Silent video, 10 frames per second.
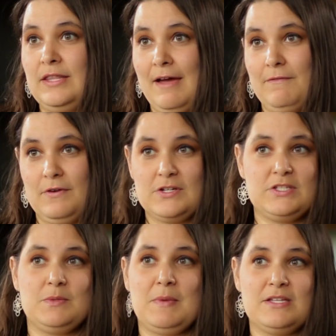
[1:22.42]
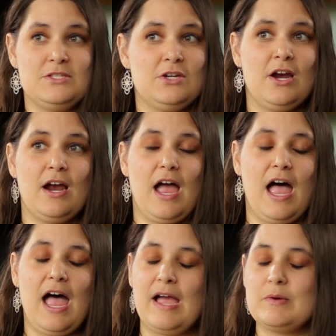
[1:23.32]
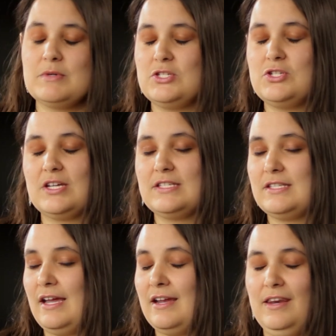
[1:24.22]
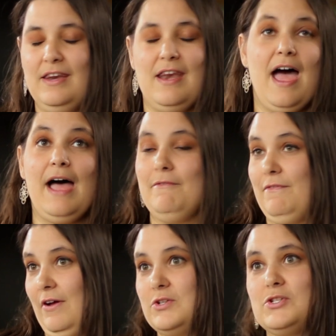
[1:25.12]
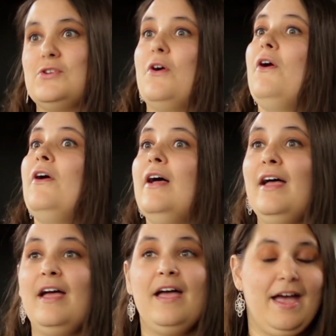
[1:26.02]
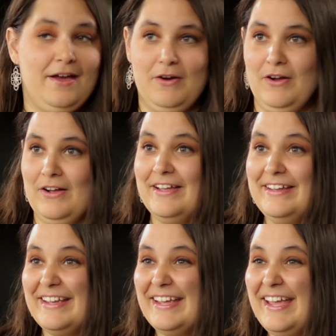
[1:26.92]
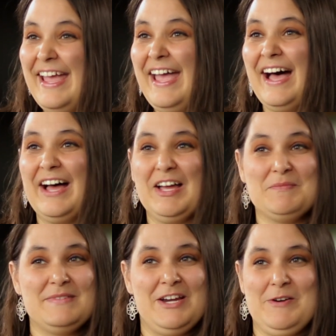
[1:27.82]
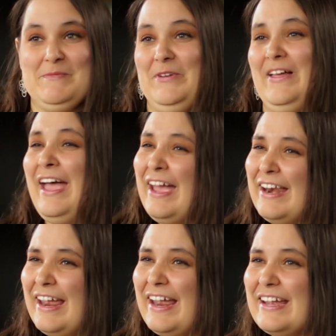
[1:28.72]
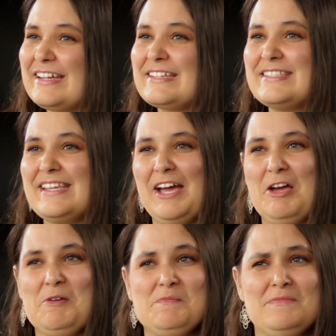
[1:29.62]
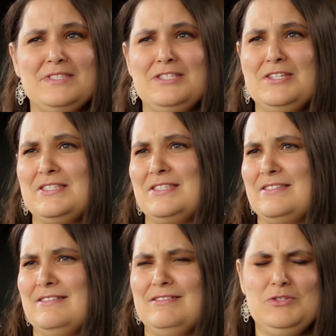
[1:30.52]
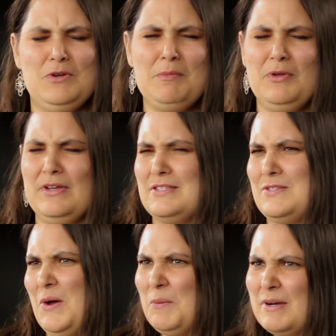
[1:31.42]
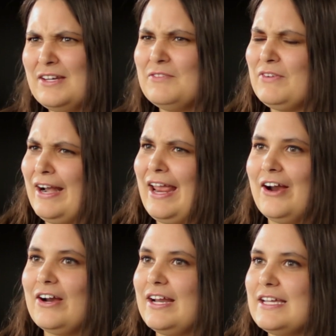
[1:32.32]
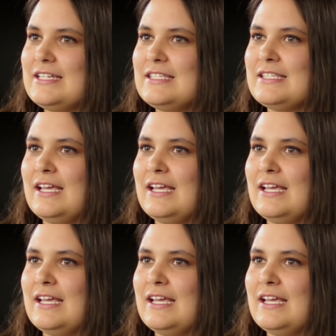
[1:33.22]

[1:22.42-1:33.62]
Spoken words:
That first semester, I was just like not functional at all. Terrible headaches, just trouble in so many different areas.